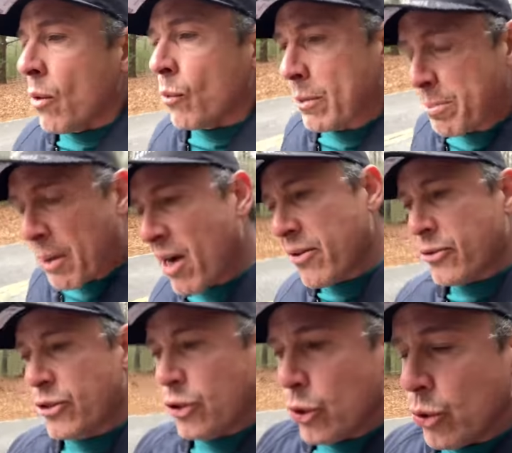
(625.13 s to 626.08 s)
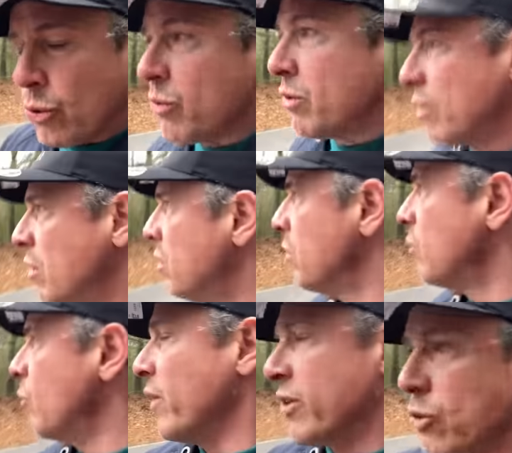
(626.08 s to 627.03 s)
What bothers you,
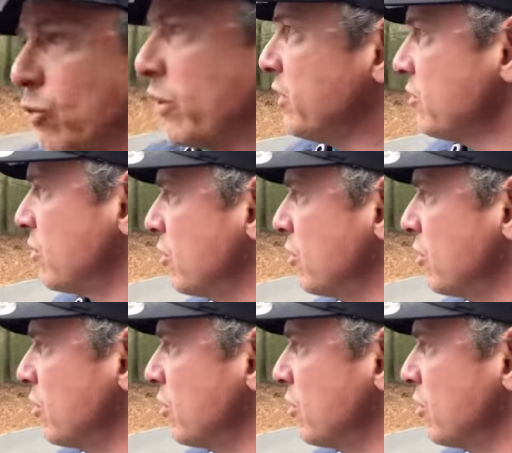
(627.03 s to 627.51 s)
what is real